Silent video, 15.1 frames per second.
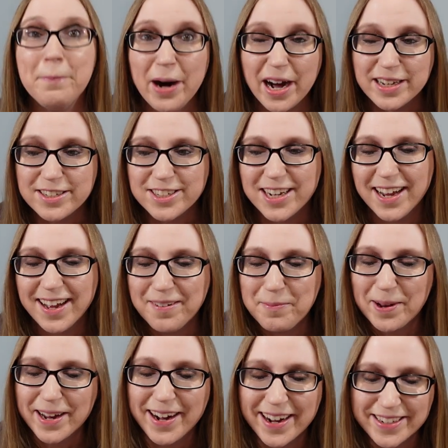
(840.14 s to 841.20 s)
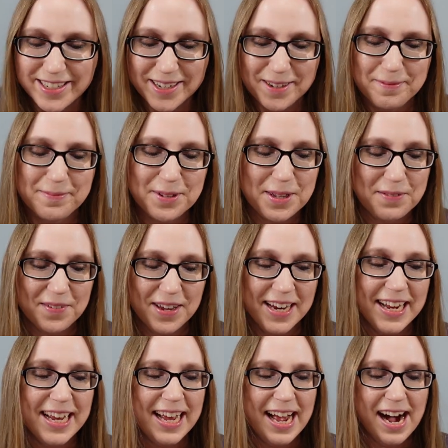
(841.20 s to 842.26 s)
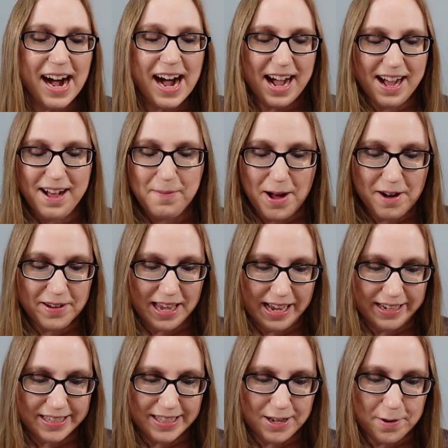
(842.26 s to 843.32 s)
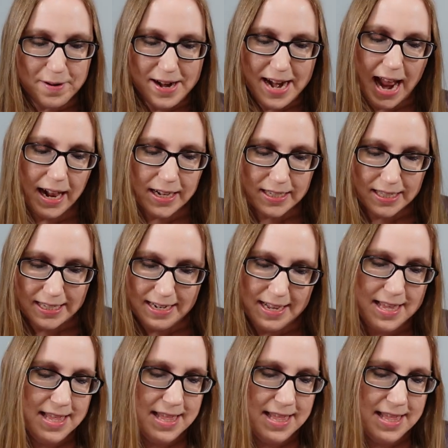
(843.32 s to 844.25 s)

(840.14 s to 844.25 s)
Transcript: much. oh my gosh, I couldn't believe it. Um, okay, so next